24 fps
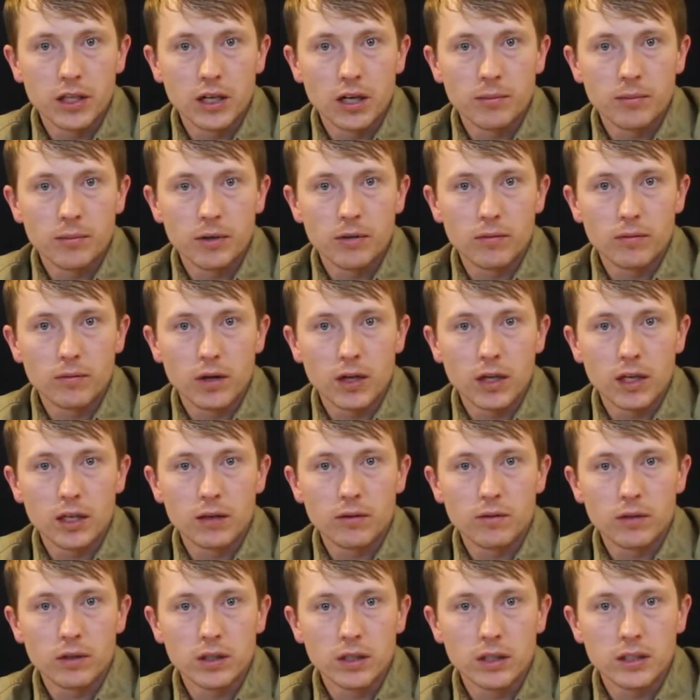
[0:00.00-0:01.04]
I've been running
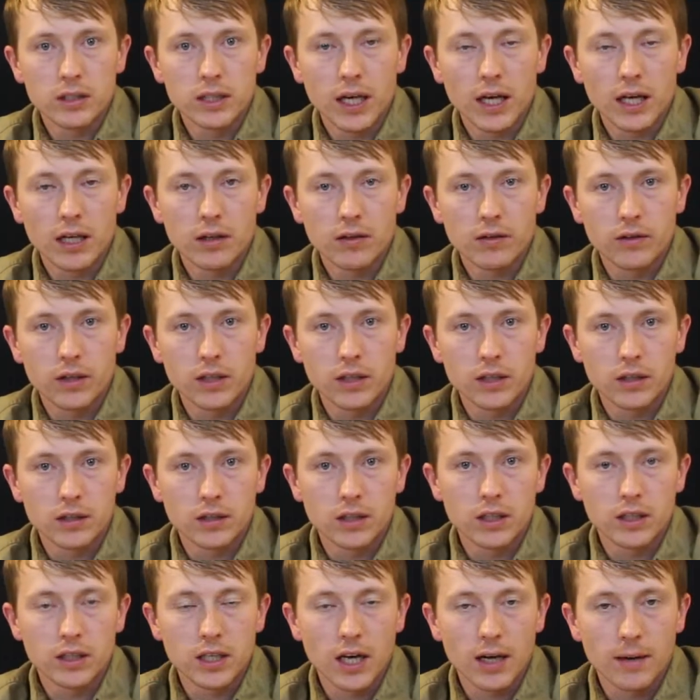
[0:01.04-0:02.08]
really tight on
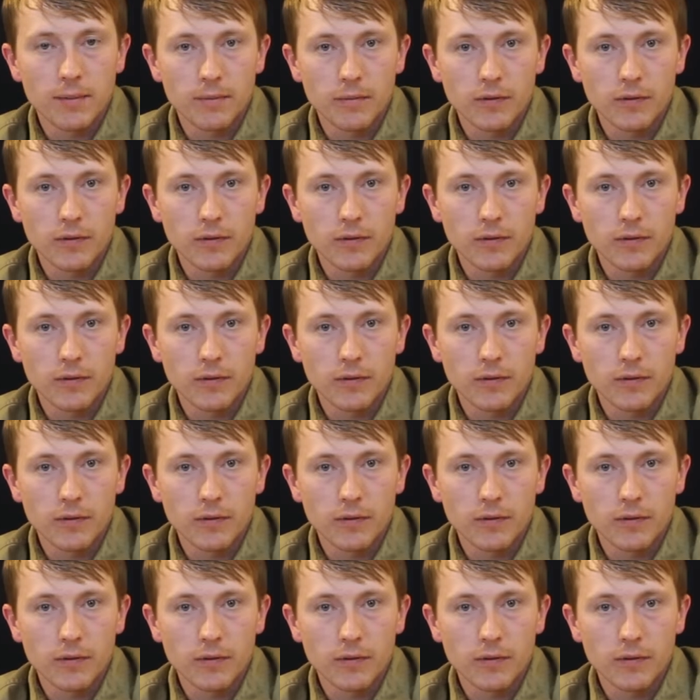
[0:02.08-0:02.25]
the time